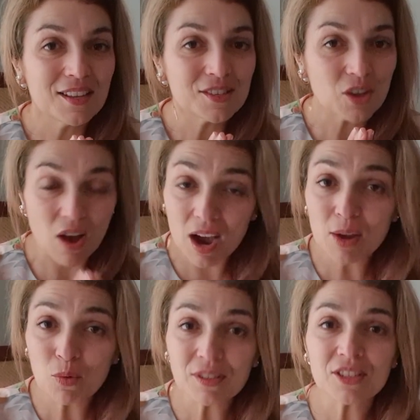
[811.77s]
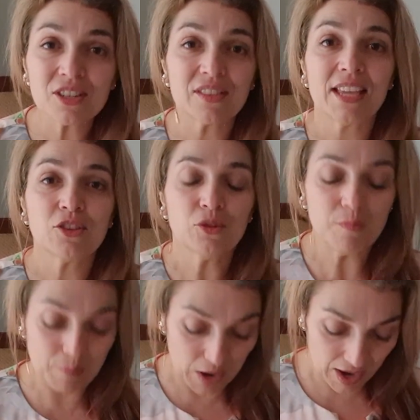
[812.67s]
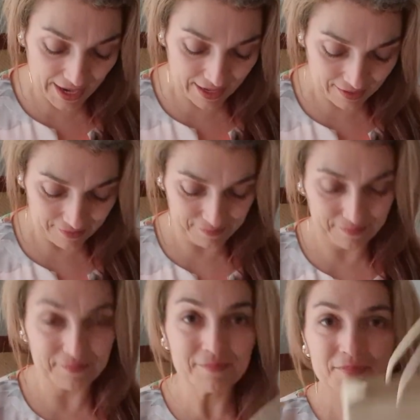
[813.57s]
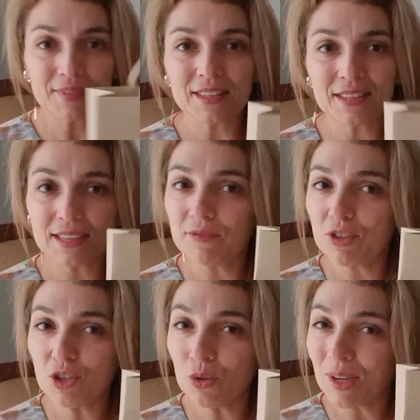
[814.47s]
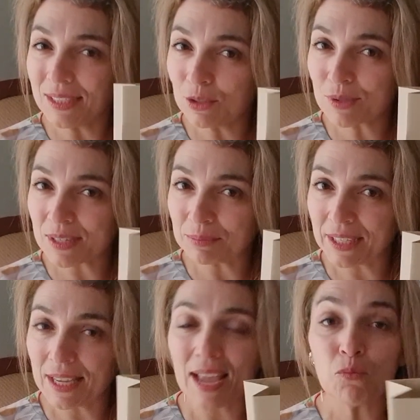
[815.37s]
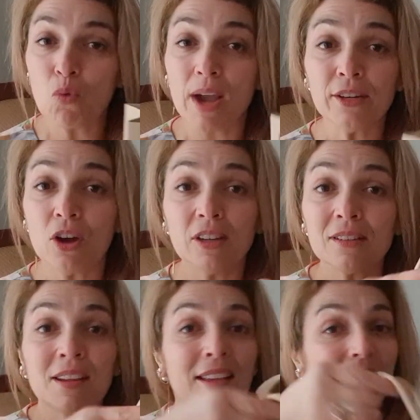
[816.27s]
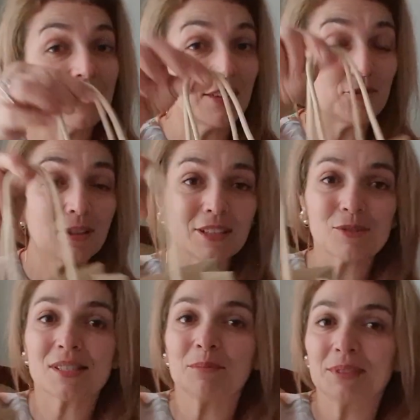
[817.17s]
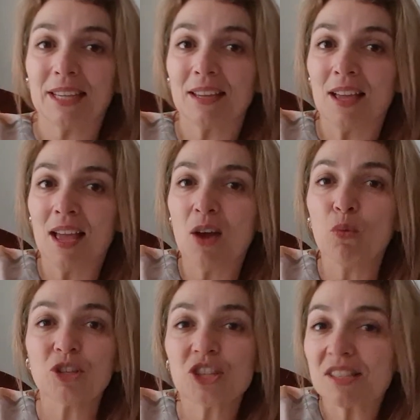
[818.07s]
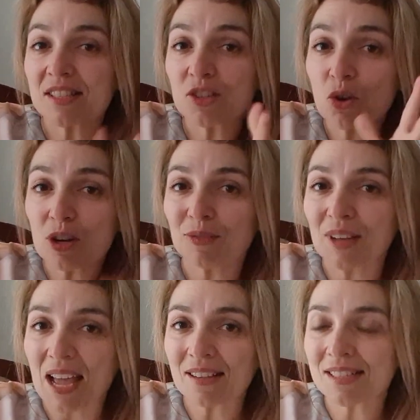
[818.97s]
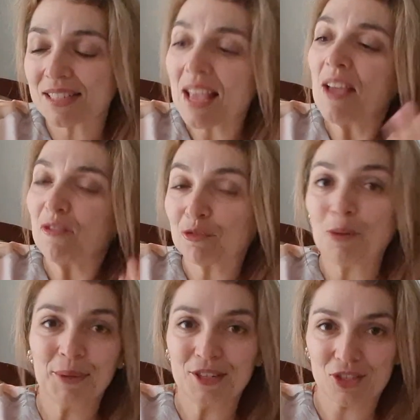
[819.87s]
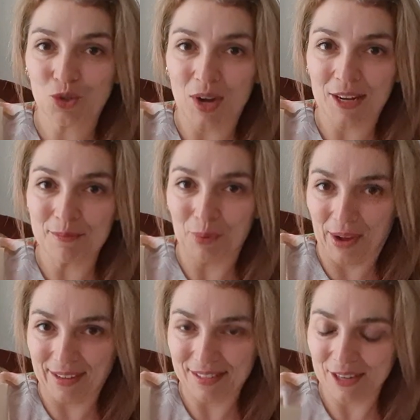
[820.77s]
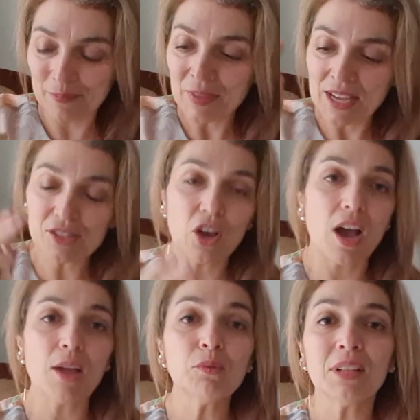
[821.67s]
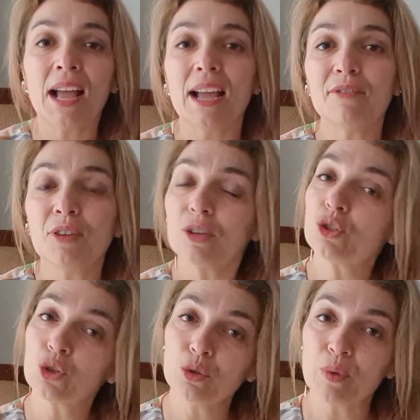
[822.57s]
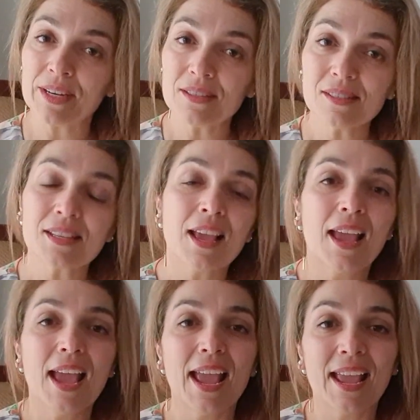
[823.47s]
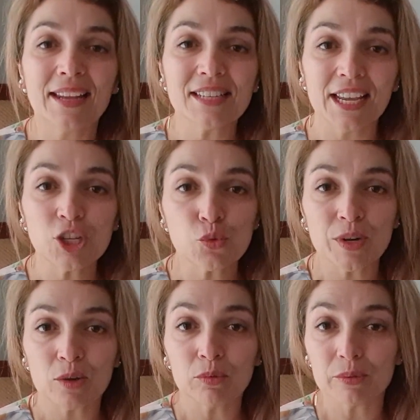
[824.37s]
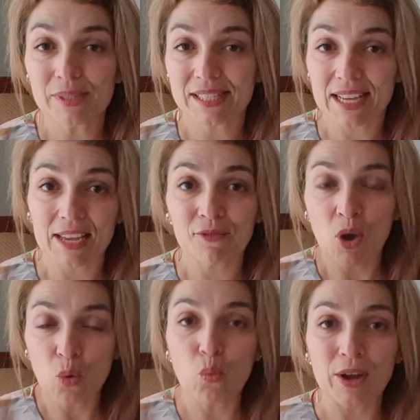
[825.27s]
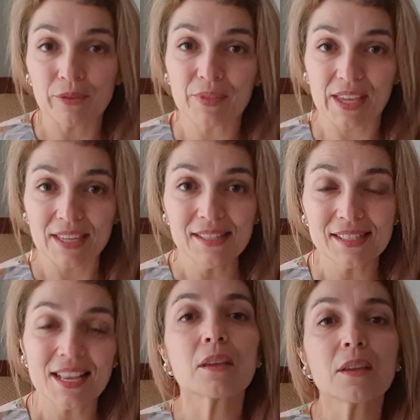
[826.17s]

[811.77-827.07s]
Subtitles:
So I wanted to thank you by giving you a little something, and why not give you a little something which is sort of luxe from an Australian brand. So I will have 2 winners, and each winner will receive one of these.